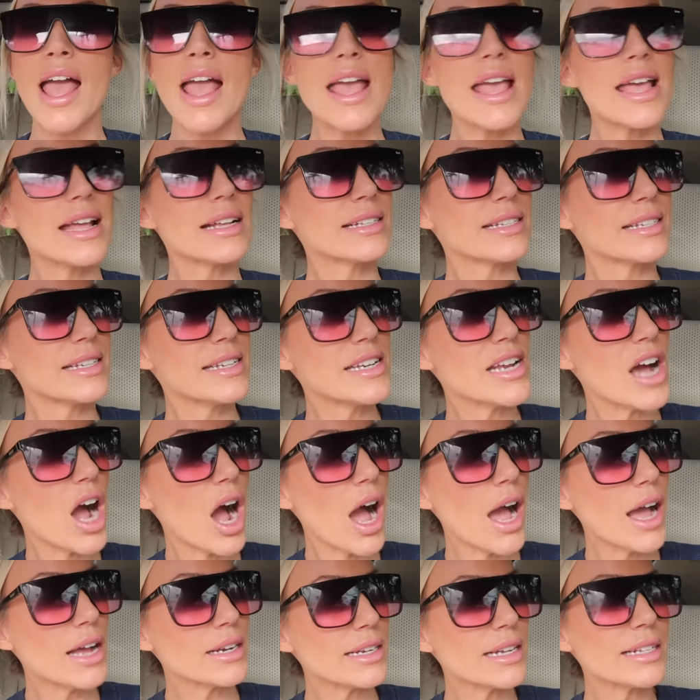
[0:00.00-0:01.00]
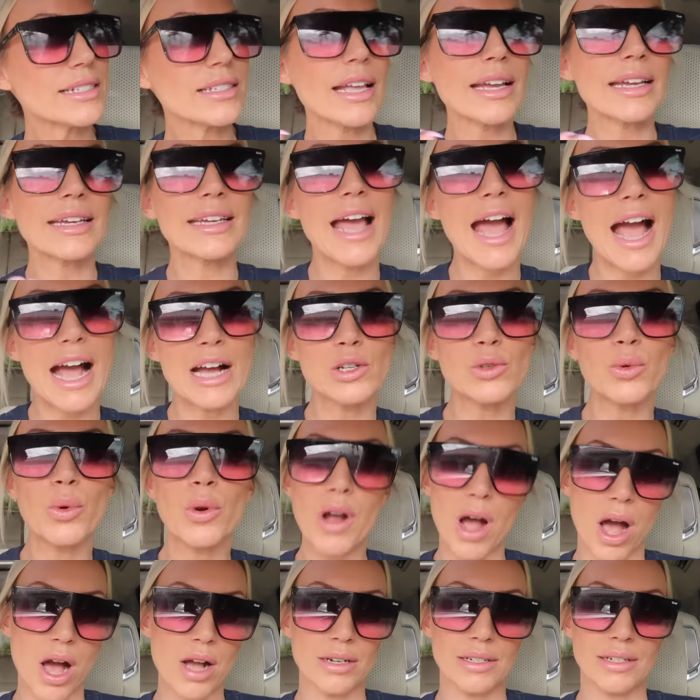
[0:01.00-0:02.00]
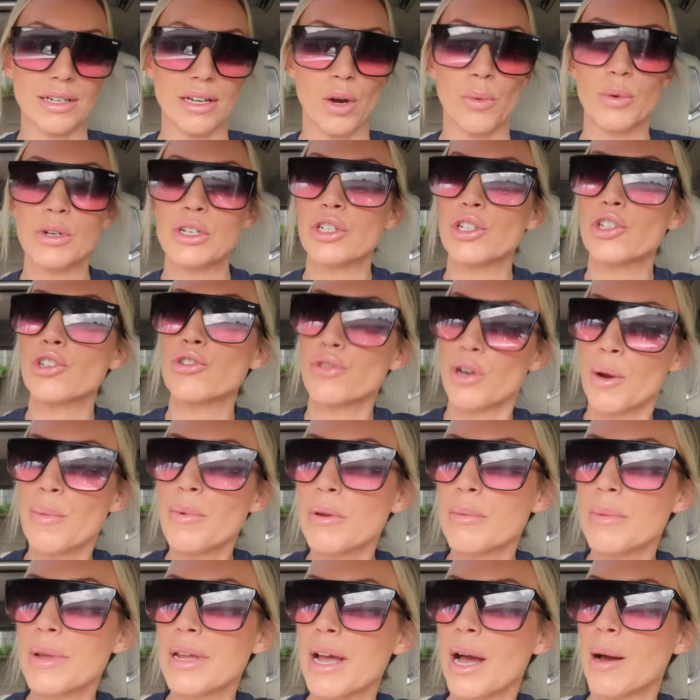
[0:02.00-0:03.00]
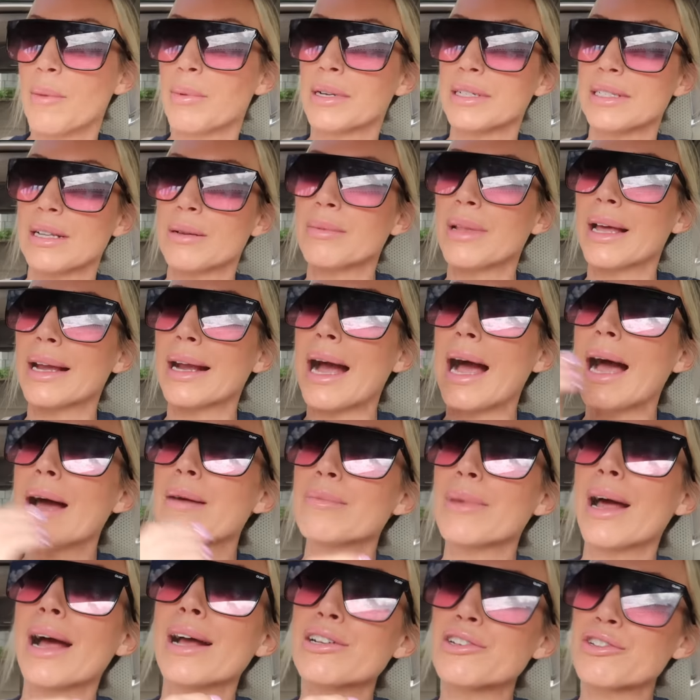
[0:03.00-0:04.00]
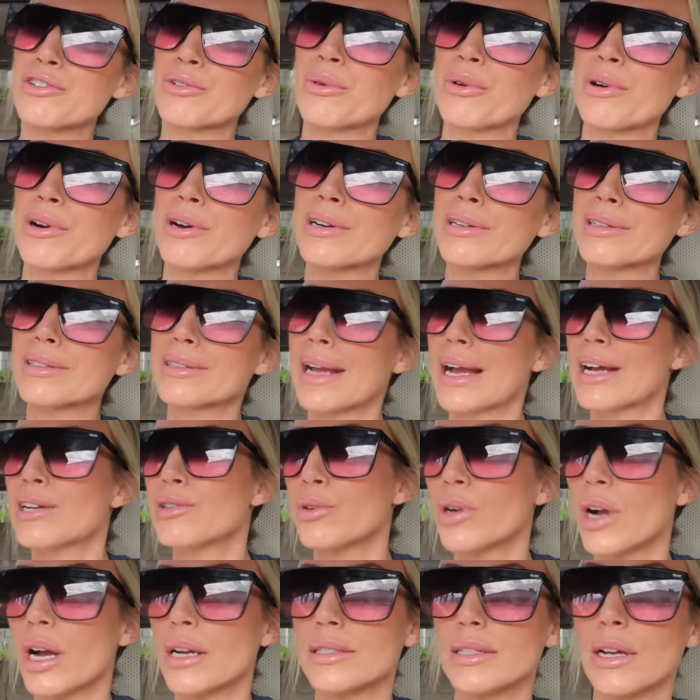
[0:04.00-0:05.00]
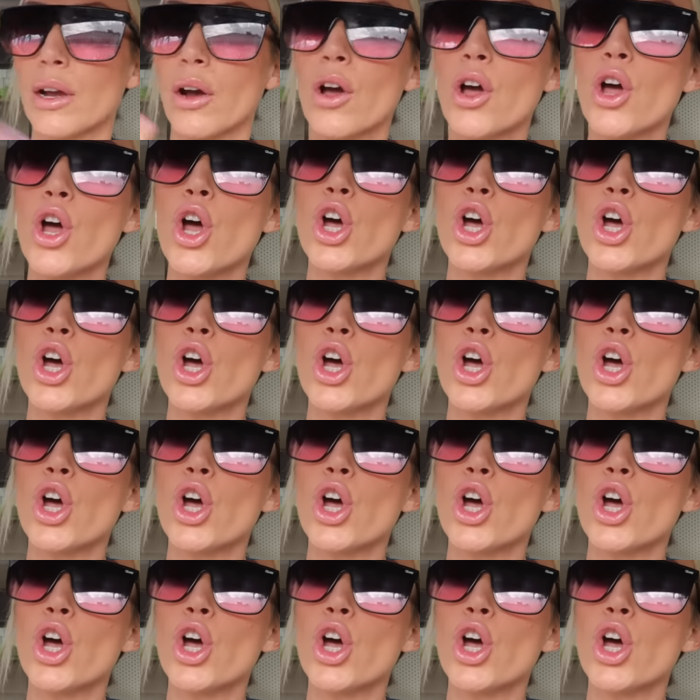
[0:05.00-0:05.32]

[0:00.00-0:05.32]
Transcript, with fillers: It's not, it's like casual cocktail, which is tripping me up because I'm like, I'm not sure casual cocktail.